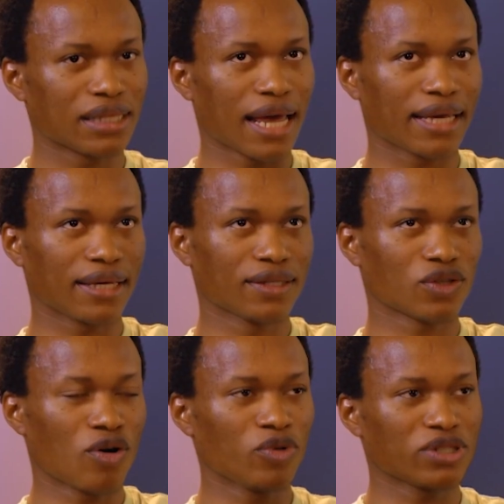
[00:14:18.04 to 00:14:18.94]
like, it's
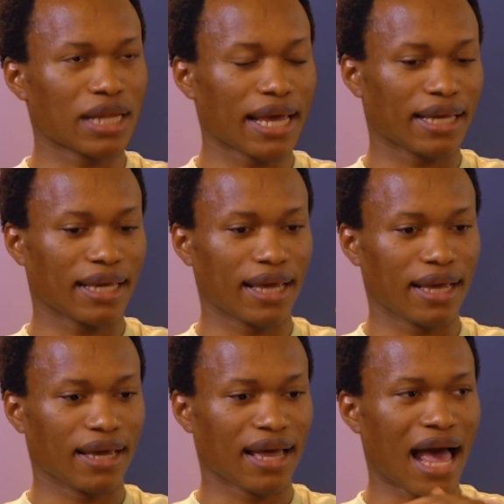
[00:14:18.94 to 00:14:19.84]
almost like
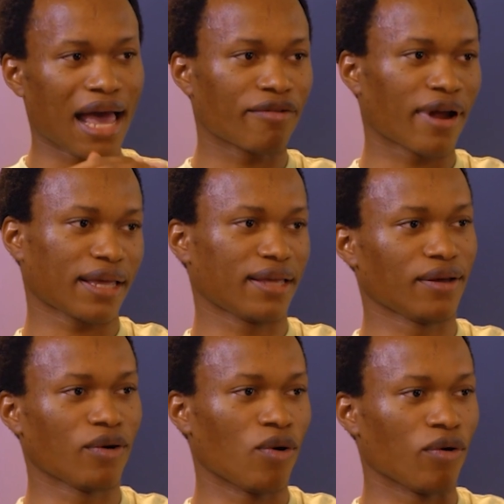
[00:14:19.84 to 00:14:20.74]
a hierarchy
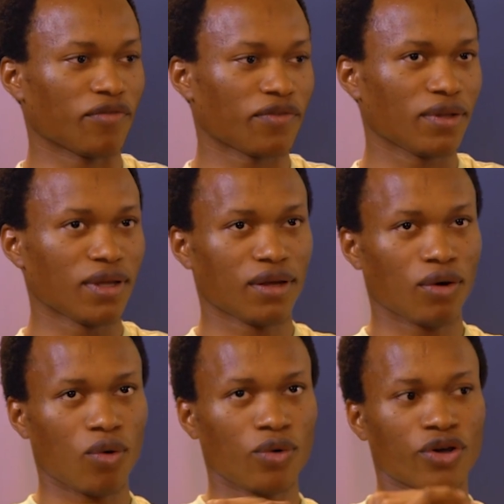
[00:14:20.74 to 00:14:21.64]
of,
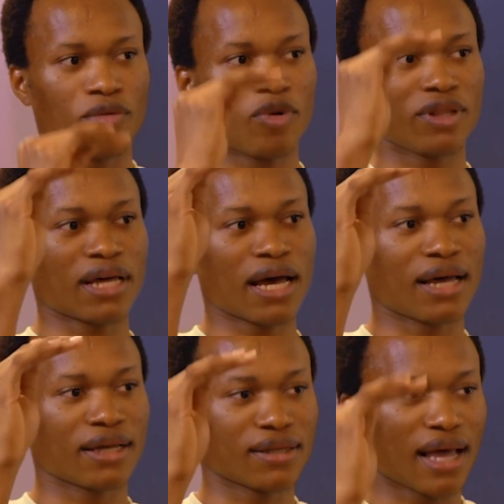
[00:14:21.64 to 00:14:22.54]
your
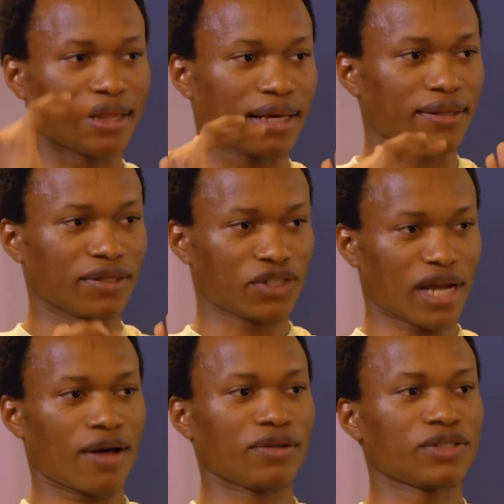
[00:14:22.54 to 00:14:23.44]
mother and then the
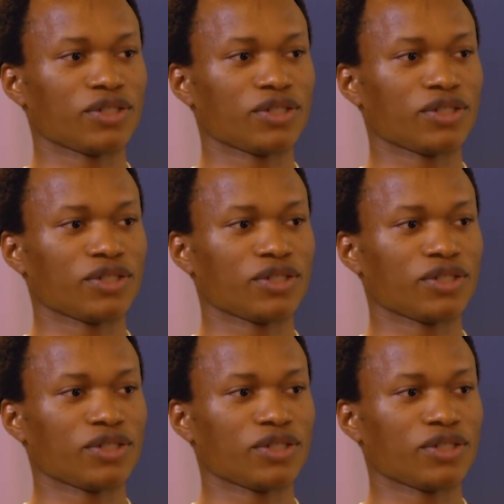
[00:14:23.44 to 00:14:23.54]
child,